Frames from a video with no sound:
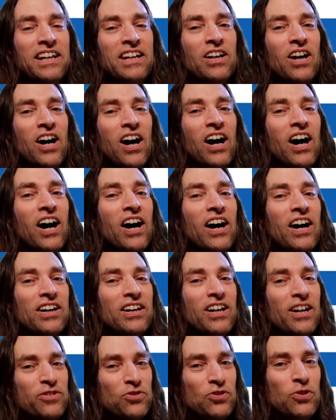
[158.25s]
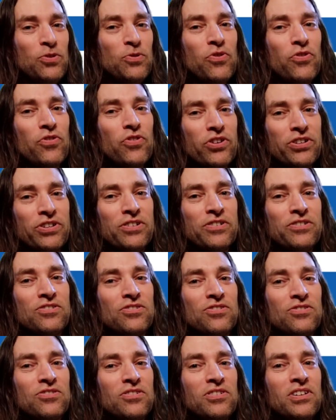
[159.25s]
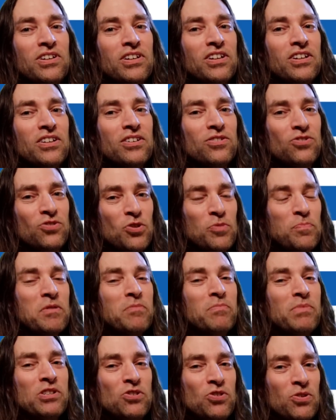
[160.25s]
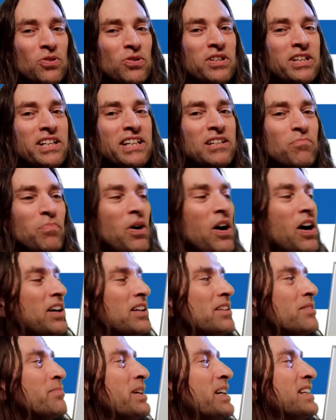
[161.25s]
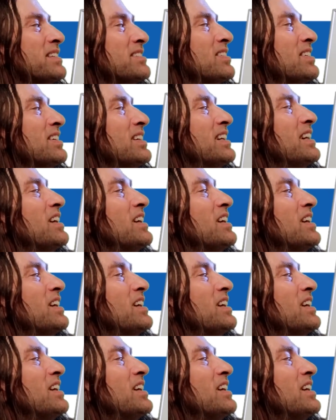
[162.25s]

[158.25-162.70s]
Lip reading: a 2/3 supermajority in parliament.